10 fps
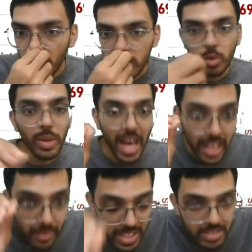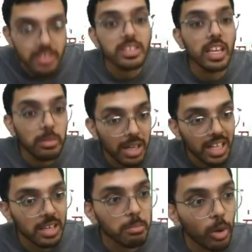So we are giving
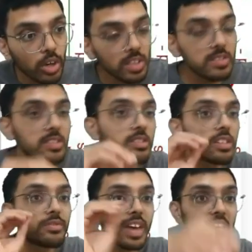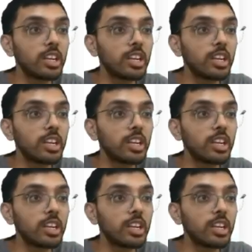sustainability importance. This is very